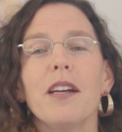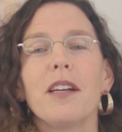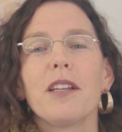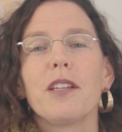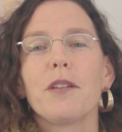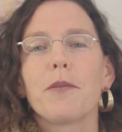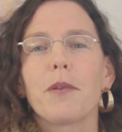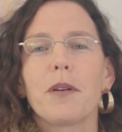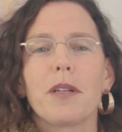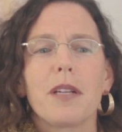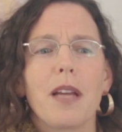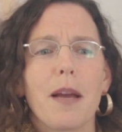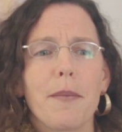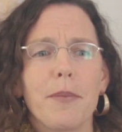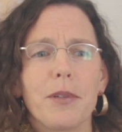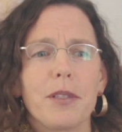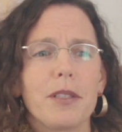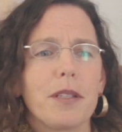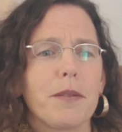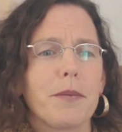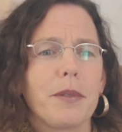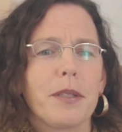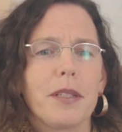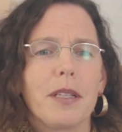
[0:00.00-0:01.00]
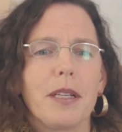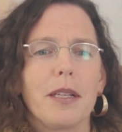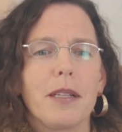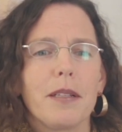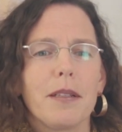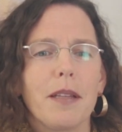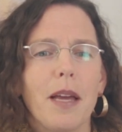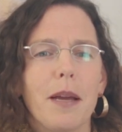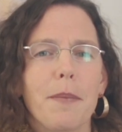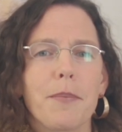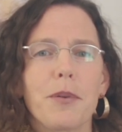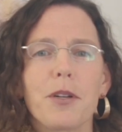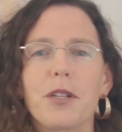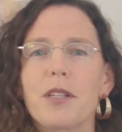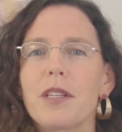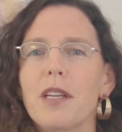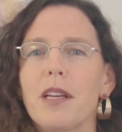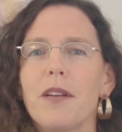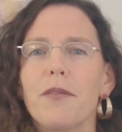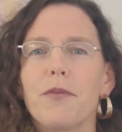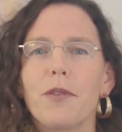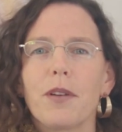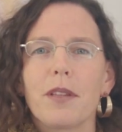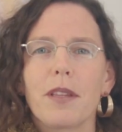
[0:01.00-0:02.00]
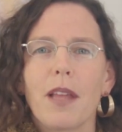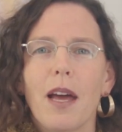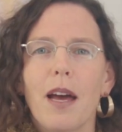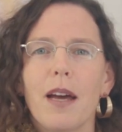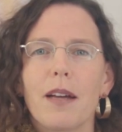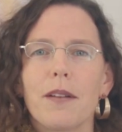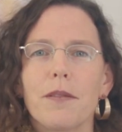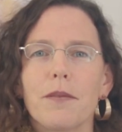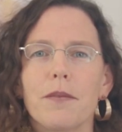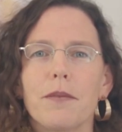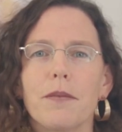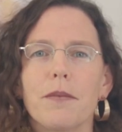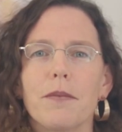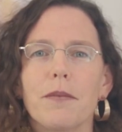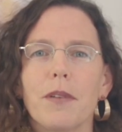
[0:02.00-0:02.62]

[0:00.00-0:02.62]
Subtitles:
You weren't able to really perceive what that